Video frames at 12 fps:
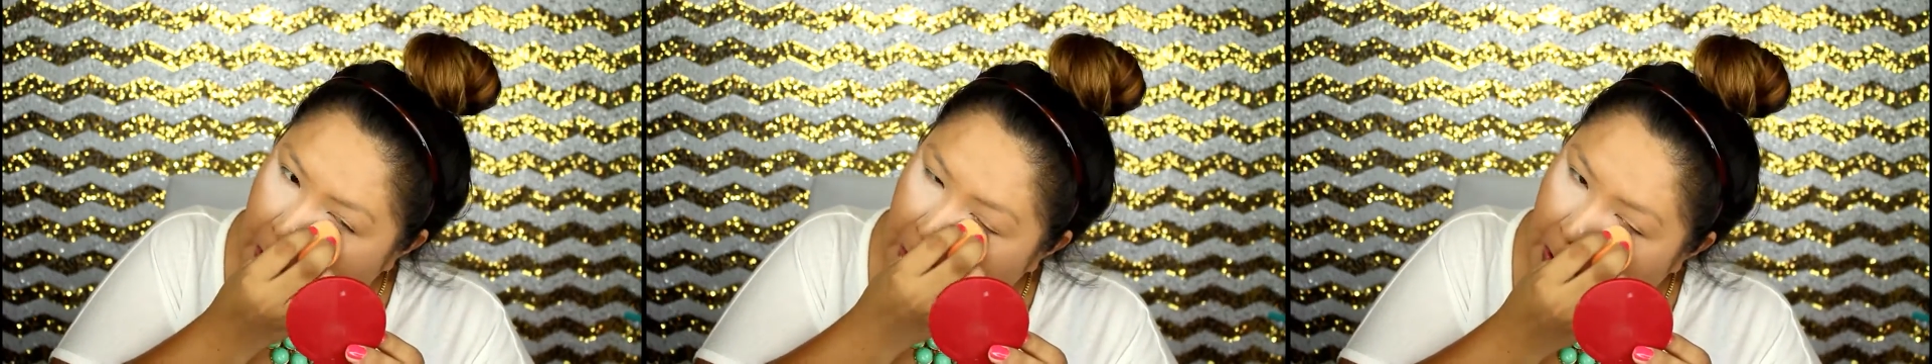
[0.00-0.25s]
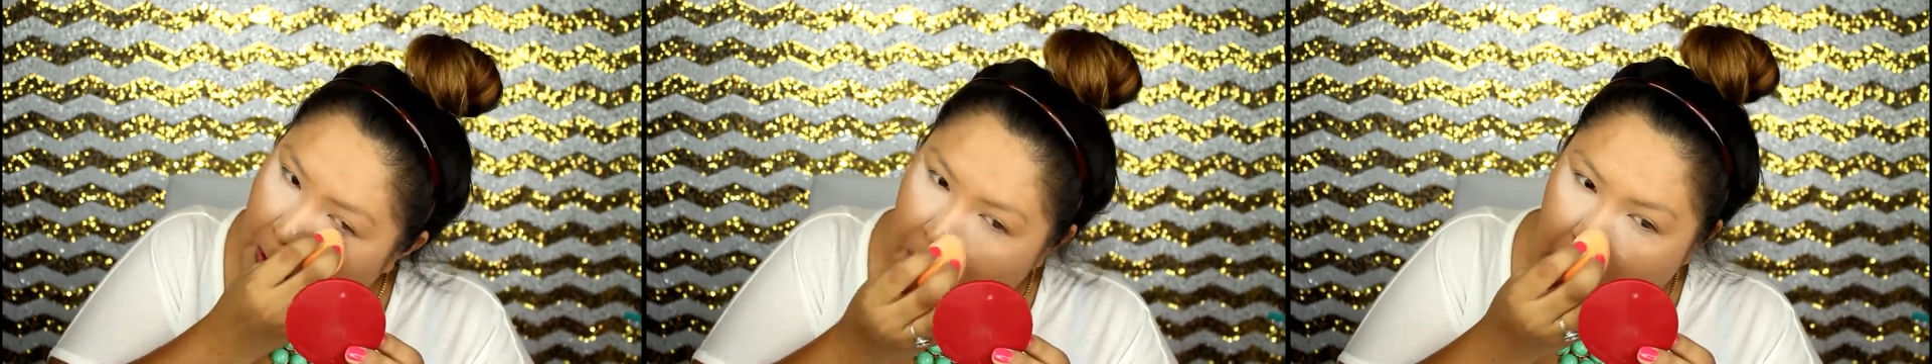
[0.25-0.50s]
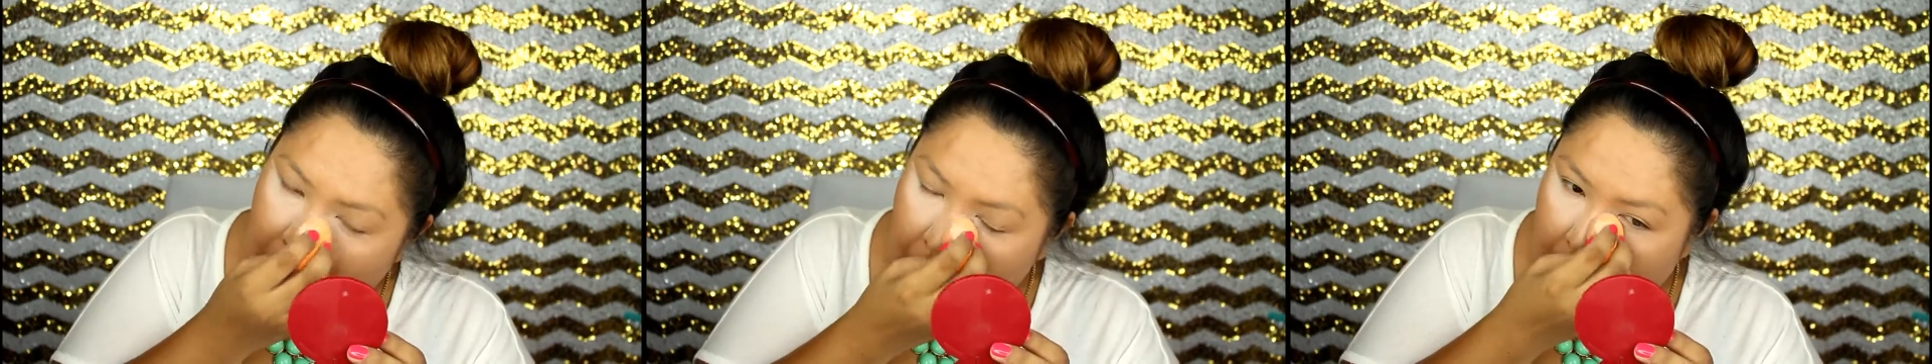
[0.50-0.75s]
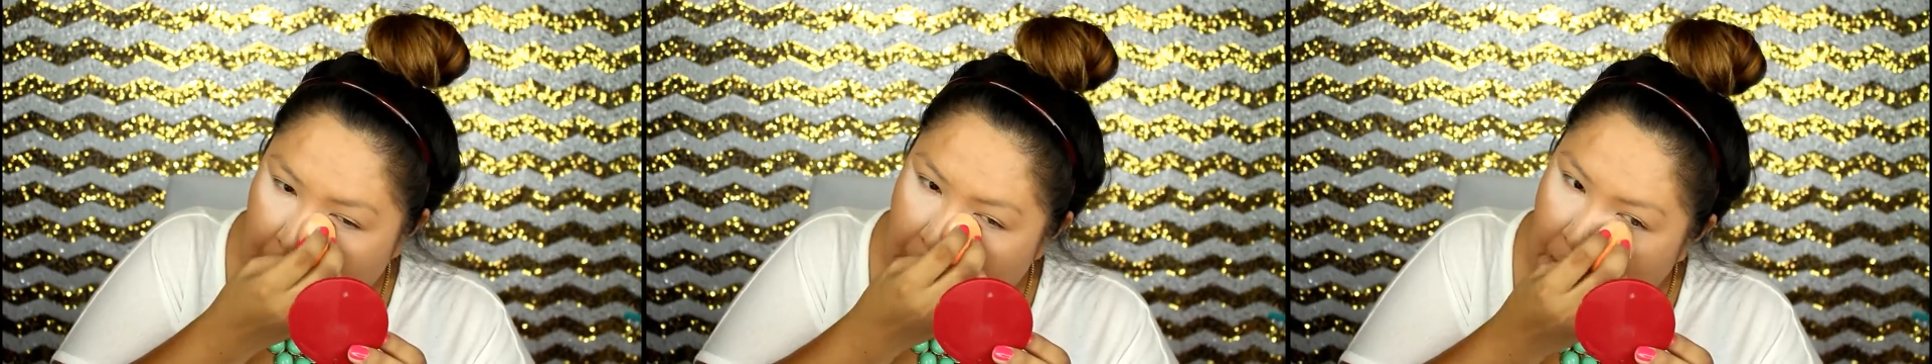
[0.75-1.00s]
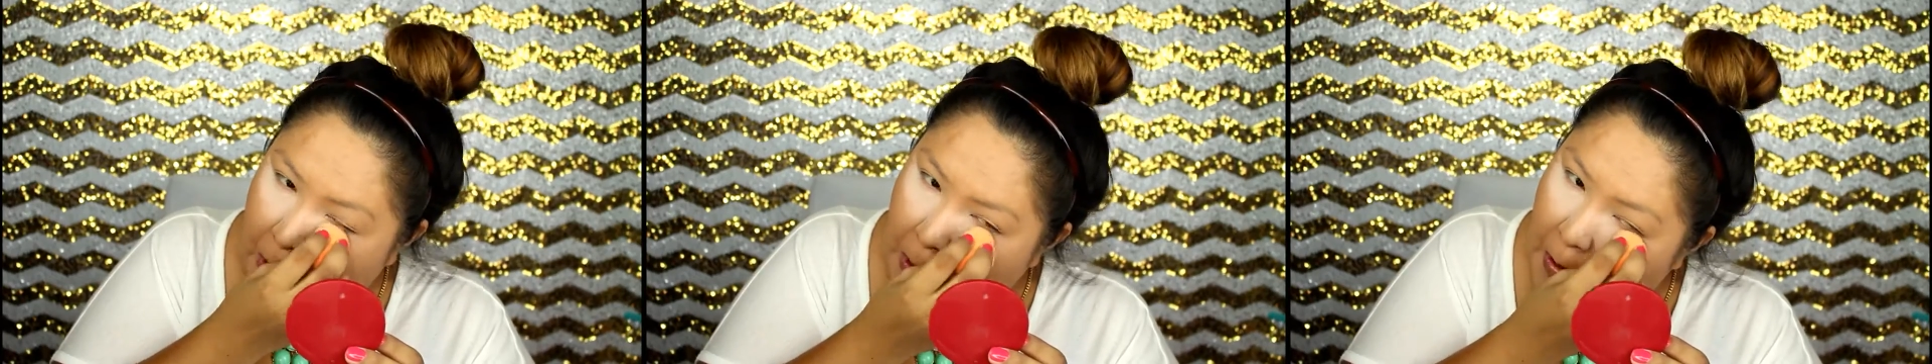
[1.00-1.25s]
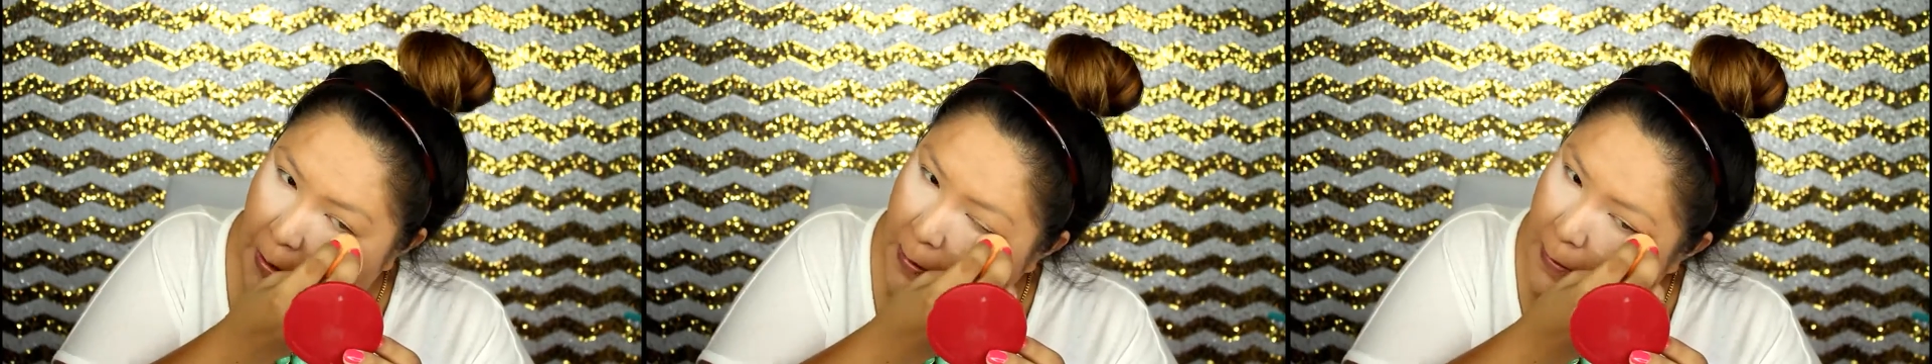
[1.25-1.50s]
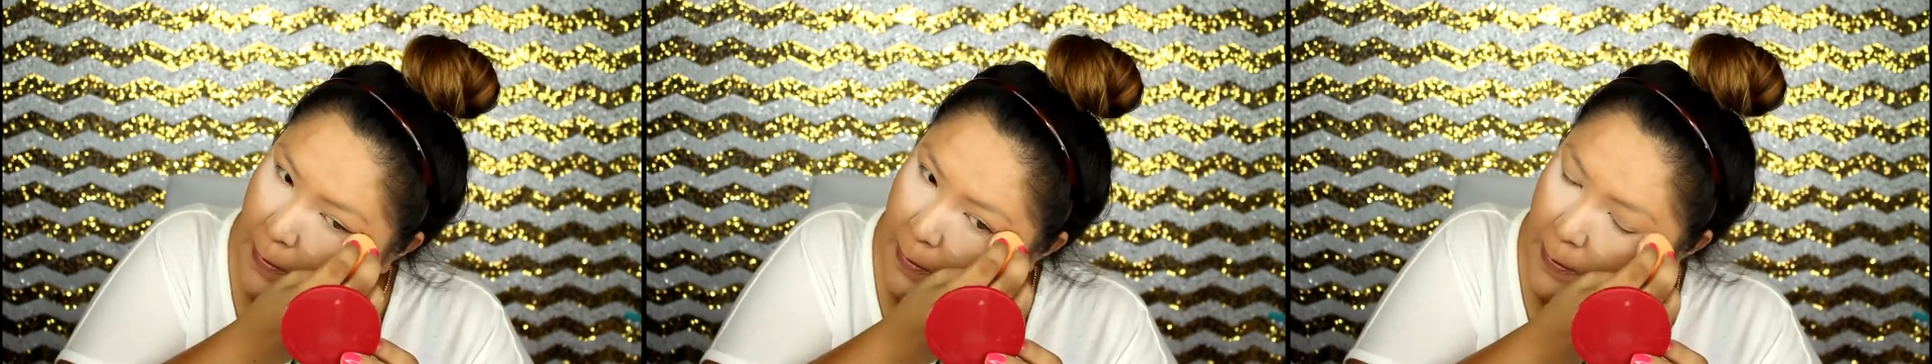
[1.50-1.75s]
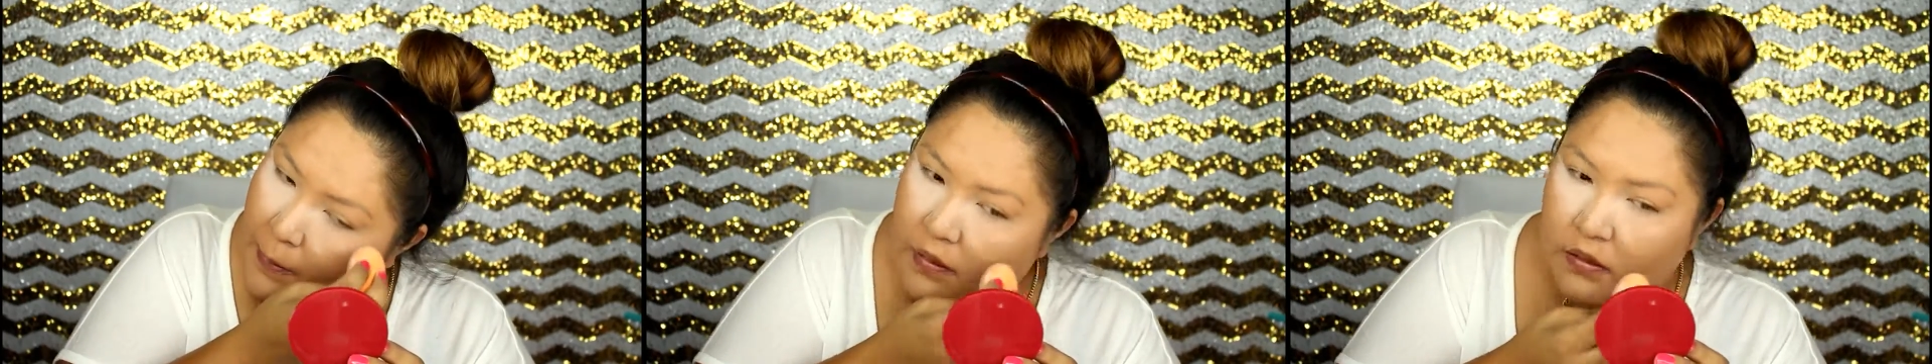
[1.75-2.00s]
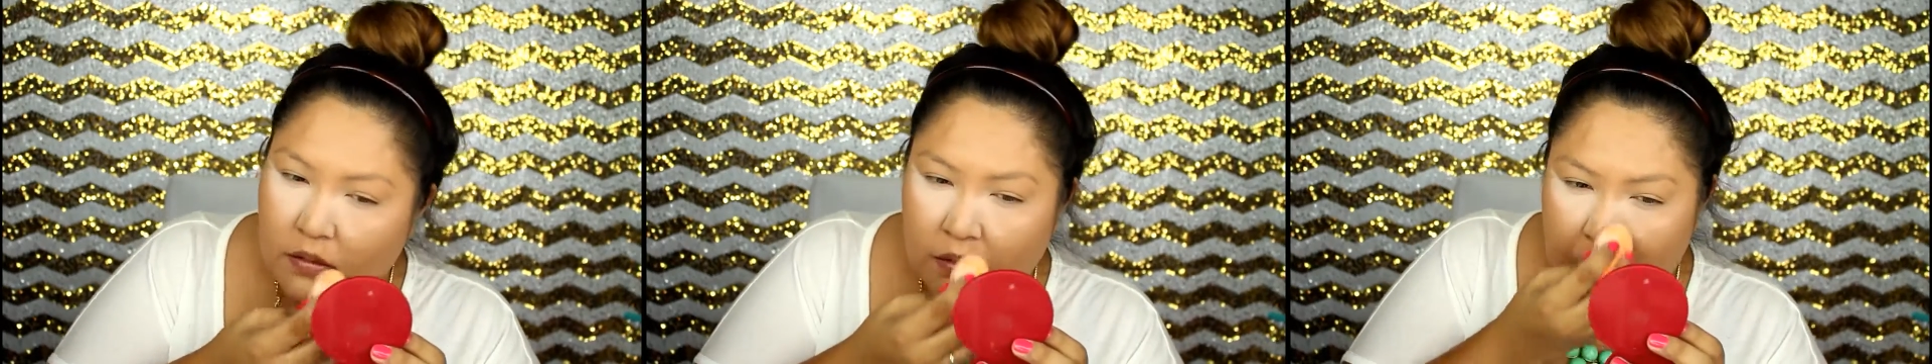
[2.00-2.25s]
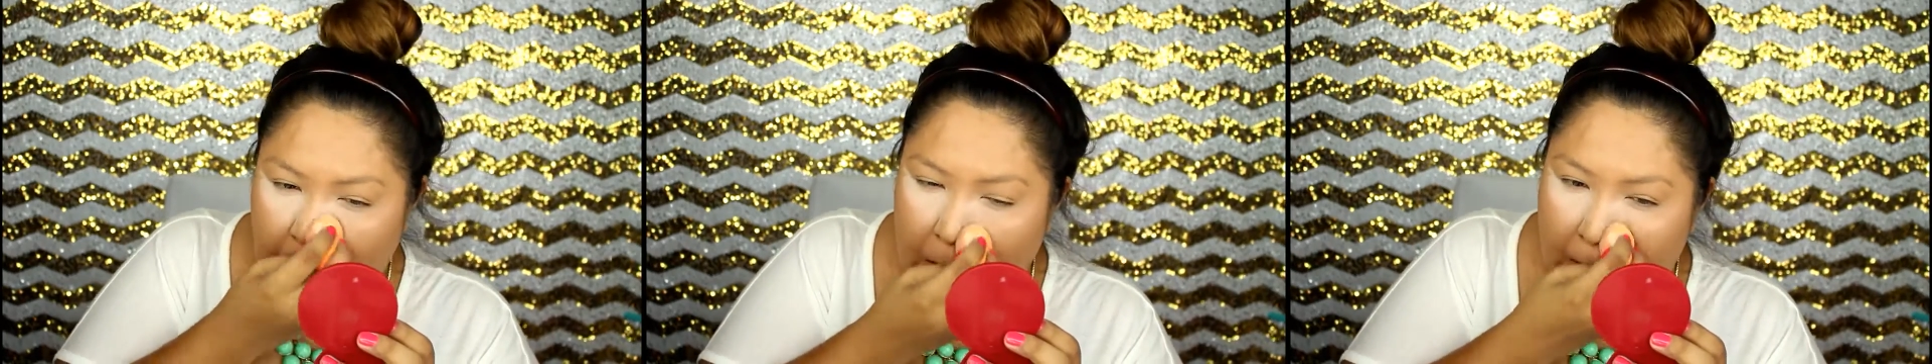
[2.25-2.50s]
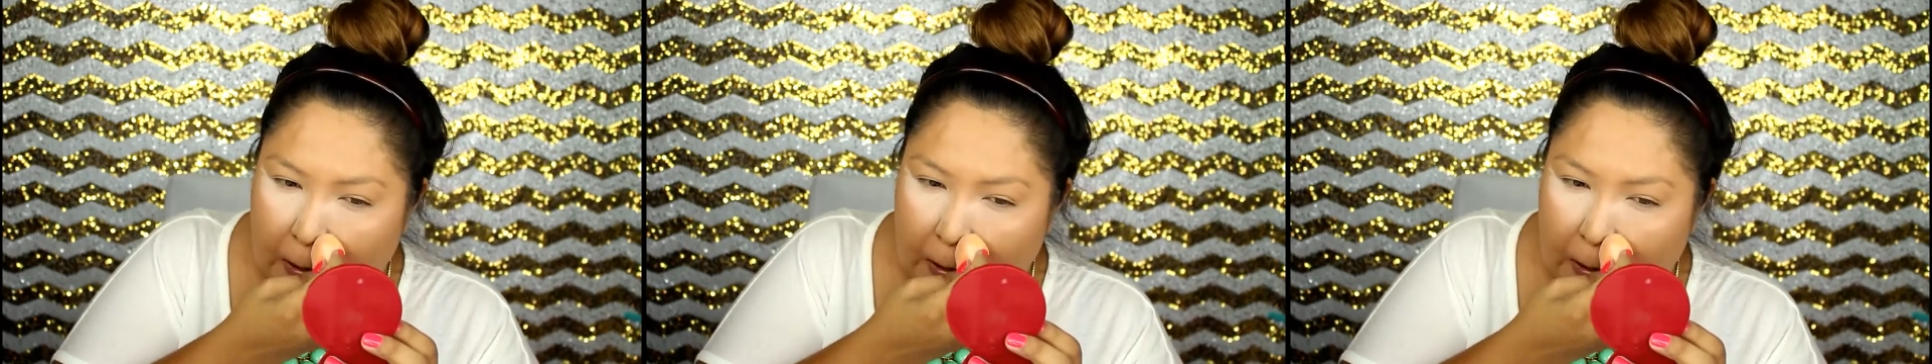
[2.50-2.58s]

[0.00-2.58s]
it is so worth this extra step to go in.